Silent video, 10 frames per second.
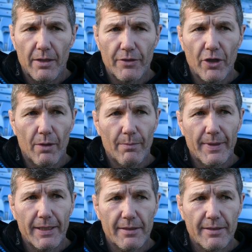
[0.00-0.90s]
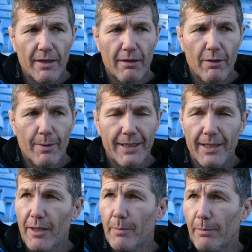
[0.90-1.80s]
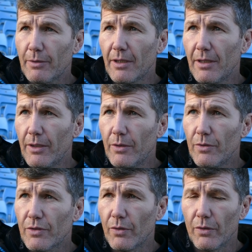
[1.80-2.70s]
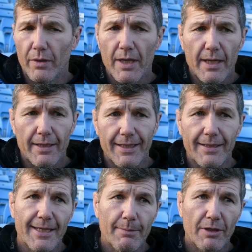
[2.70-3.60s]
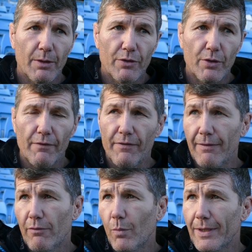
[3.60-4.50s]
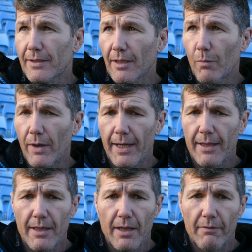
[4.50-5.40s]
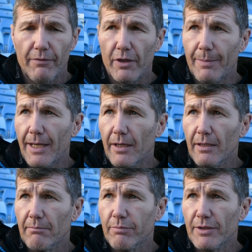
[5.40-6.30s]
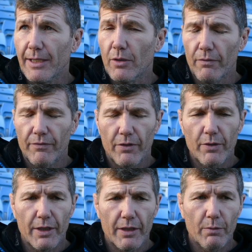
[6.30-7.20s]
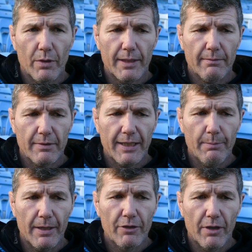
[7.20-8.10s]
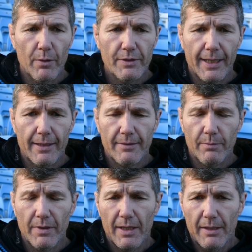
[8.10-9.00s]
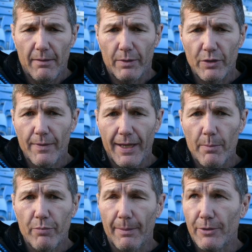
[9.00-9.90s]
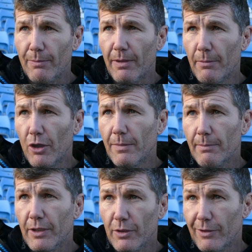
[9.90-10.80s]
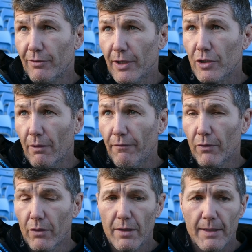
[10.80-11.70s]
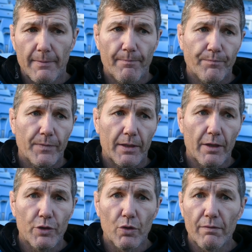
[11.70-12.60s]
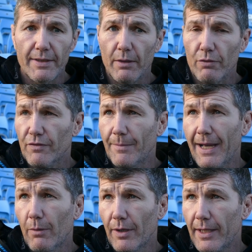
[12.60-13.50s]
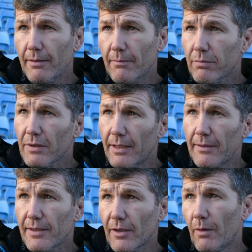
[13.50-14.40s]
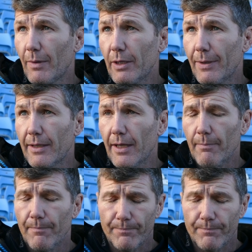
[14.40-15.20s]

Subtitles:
not be in a scenario where you need other people to lose or you need a team to go and do your favour and win somewhere for you to be able to sneak on through. You know, you want to keep it in your own hands. And we're doing that in the Premiership at the moment because when you're in the top four, you know, your results from now on in can decide where you end up.